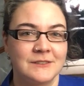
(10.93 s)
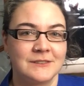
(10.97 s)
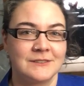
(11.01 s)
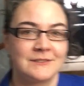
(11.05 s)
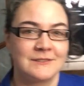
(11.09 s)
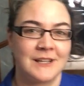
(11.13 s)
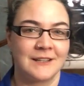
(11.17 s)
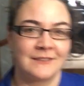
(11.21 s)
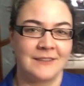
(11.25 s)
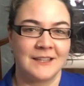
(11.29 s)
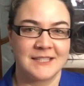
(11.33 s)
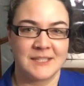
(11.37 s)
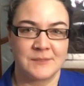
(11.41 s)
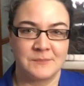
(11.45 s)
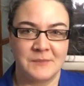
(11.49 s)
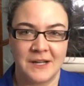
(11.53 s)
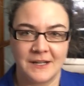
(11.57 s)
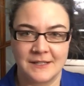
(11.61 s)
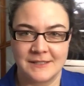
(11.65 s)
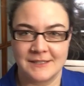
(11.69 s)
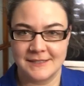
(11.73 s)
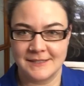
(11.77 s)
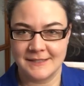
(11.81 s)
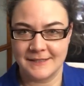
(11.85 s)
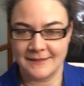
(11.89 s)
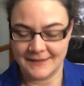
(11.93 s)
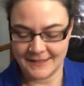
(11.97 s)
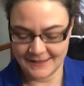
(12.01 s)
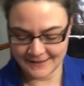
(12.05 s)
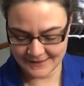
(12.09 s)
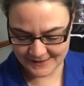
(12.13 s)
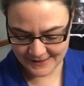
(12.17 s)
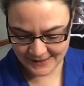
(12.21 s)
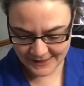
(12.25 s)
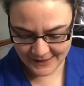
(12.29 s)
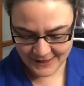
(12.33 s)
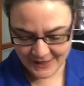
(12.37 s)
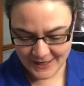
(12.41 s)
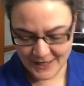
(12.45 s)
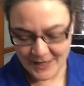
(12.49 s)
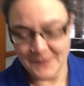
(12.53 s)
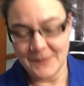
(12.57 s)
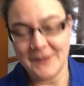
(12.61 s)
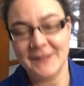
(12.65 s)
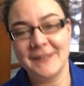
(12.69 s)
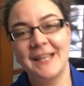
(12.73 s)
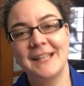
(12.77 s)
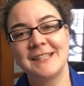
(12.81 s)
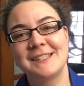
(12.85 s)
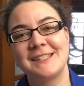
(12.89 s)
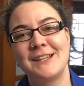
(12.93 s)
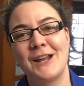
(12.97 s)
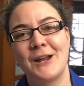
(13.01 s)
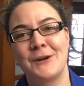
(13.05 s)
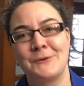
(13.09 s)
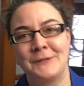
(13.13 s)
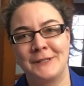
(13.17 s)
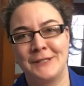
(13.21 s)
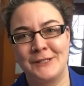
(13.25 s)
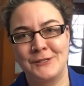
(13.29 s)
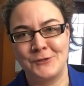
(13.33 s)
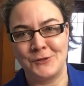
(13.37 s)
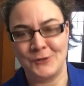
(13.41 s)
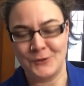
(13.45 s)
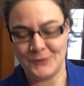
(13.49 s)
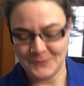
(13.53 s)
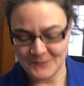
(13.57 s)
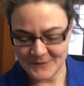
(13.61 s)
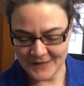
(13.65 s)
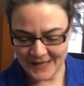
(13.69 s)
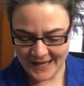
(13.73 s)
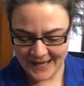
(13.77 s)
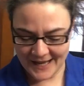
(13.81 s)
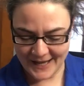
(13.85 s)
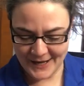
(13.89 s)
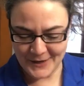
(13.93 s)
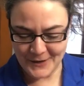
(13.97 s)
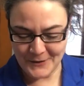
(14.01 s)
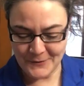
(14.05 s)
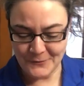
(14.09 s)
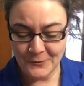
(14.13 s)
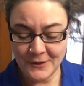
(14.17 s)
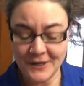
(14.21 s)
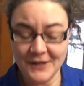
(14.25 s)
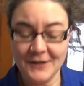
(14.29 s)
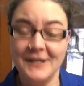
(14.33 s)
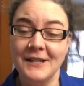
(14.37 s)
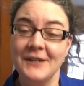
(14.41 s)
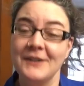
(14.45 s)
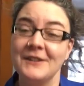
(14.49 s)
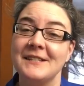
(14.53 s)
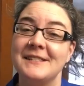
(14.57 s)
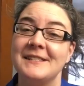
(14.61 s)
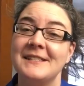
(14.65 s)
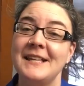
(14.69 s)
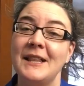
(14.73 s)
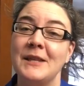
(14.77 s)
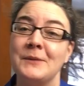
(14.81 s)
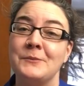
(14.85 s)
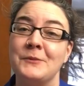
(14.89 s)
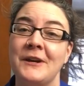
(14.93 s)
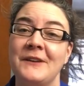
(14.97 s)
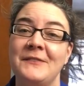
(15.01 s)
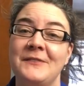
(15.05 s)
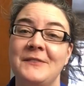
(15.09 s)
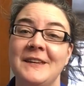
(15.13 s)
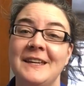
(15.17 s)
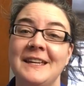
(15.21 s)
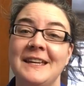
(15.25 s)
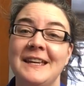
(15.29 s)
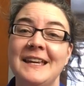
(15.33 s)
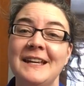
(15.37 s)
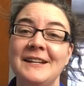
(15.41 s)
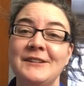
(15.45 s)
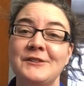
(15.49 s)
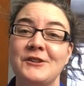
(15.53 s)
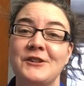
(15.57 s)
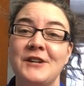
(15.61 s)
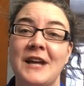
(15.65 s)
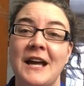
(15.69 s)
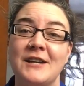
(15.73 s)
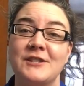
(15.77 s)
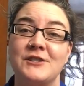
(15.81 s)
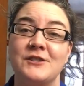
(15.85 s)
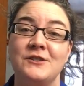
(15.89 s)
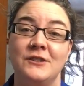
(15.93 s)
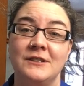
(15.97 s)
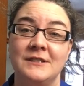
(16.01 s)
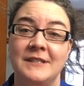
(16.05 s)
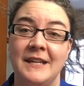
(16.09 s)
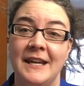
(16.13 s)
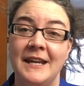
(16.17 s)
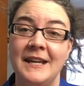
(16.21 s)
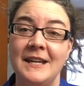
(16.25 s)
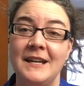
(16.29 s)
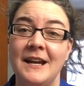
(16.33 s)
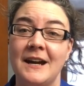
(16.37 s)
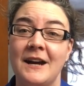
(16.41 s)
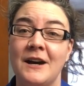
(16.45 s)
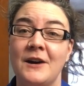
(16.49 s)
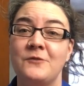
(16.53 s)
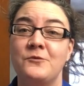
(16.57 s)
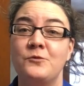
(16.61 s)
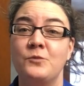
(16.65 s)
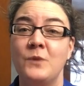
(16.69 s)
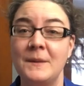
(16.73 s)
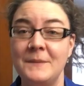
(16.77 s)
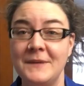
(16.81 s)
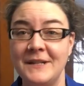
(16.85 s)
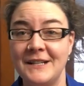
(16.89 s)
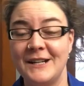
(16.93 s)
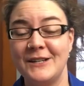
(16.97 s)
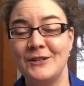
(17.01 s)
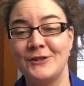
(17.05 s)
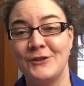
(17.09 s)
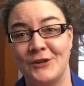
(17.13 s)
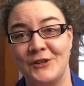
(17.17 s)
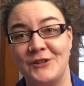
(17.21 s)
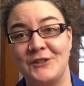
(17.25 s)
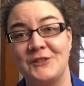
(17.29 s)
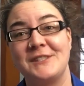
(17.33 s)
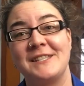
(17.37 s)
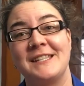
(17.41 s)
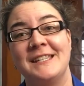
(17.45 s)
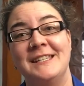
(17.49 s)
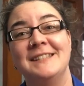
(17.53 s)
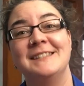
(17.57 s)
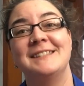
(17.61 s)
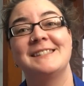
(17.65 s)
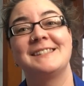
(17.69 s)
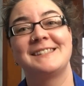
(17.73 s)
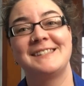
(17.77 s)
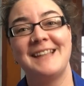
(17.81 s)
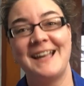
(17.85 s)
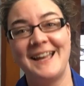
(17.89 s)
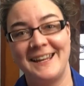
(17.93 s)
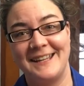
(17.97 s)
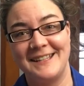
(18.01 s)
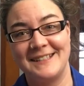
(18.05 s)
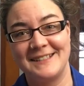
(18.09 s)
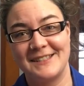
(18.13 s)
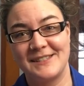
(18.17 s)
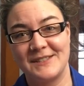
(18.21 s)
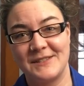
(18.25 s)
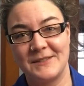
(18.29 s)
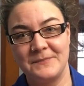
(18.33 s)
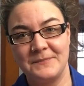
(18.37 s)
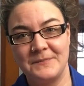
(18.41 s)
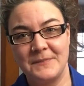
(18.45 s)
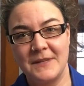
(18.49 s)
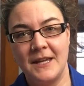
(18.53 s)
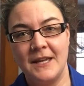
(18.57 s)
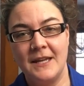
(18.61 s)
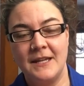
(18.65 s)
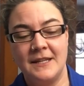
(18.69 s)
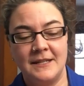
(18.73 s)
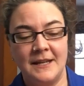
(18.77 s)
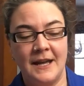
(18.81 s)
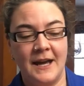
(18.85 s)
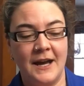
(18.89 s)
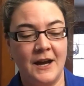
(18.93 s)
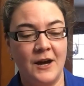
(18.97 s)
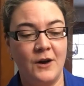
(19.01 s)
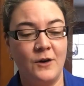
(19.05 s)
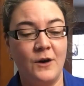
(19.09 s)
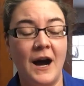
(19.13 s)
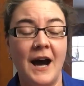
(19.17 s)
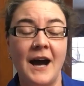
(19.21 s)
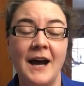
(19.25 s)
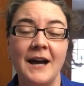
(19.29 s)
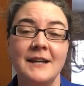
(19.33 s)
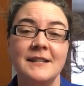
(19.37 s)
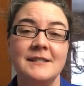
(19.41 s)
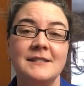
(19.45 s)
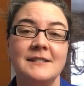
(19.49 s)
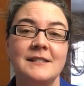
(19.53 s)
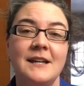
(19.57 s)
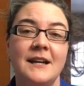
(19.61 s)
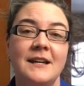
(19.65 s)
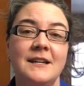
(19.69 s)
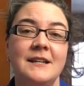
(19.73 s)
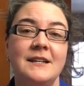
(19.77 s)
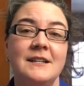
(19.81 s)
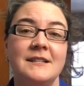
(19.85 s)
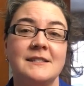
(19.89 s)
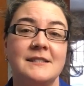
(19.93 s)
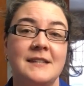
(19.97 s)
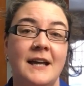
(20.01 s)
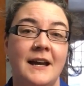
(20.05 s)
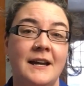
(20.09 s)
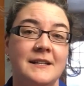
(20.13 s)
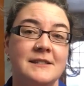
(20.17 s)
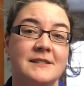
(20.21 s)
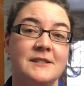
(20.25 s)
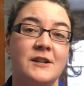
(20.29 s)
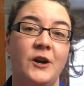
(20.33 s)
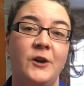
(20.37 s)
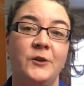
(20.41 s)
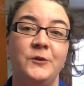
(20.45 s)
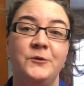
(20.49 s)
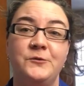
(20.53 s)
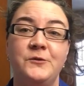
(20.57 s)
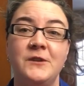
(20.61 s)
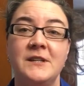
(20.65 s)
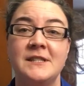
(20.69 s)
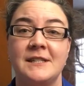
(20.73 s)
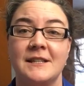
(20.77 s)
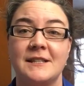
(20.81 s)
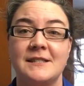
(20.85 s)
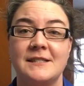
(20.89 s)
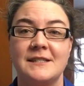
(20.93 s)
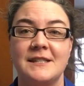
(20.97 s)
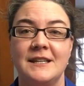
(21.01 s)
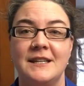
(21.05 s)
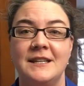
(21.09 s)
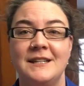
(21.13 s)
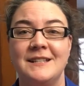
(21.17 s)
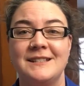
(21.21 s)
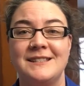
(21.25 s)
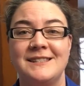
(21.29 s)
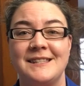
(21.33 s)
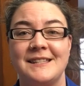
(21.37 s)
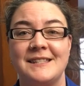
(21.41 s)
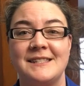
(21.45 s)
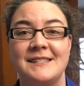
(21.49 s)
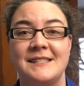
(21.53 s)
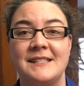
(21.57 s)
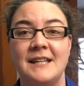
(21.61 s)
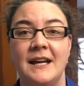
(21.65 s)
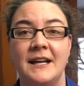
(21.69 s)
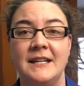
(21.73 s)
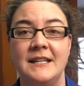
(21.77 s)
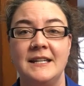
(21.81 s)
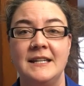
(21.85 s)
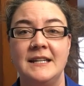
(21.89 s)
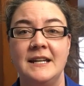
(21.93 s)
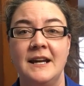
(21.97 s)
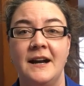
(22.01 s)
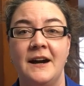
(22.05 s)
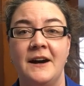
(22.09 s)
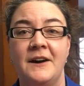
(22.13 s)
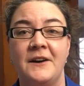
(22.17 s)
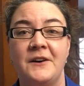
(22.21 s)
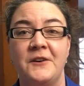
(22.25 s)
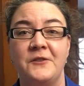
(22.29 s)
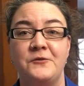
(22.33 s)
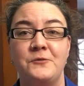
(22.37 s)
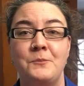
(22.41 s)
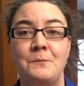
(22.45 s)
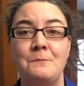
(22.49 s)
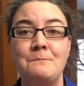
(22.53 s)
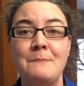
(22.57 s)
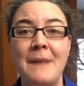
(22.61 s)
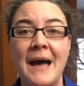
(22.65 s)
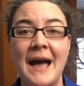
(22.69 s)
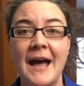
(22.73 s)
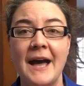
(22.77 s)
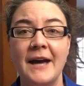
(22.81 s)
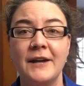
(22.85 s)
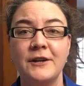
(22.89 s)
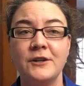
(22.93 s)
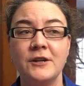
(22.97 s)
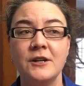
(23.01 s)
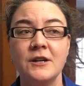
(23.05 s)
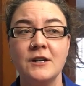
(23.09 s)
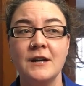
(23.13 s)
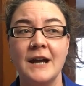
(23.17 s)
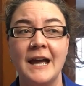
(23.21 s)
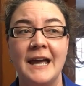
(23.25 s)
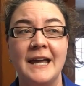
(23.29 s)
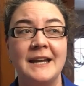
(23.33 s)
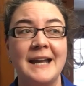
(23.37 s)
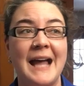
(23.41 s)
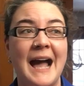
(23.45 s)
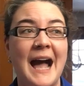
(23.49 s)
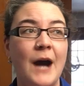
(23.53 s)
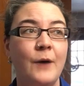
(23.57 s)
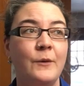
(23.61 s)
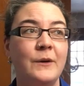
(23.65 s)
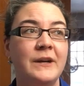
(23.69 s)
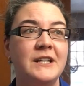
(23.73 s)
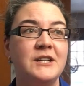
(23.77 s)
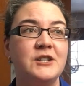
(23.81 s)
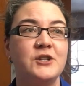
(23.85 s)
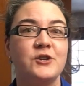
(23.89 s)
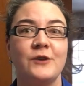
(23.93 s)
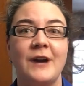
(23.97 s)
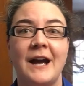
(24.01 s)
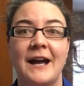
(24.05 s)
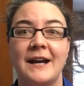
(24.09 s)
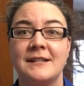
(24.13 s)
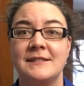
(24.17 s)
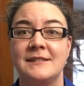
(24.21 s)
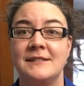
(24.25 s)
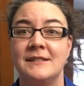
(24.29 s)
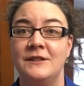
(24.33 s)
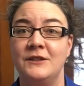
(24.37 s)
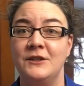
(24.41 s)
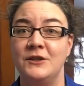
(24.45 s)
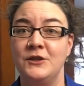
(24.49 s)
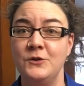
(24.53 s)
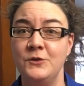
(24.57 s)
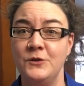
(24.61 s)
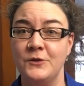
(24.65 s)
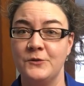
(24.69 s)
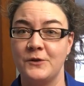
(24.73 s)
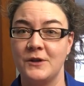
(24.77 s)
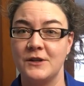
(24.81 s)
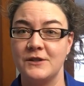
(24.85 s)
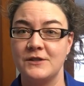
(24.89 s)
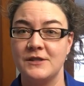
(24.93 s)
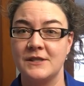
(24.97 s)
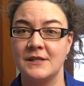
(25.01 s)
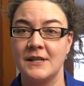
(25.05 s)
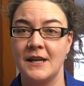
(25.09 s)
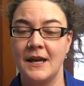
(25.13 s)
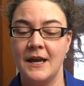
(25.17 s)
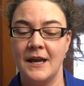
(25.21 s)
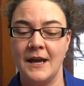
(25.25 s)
Got lots of boxes and things, but that's not really true. We're here to celebrate the International Day of Women and Girls in Science. Now, I studied a science called physics. It's a study of matter and how it interacts in the universe.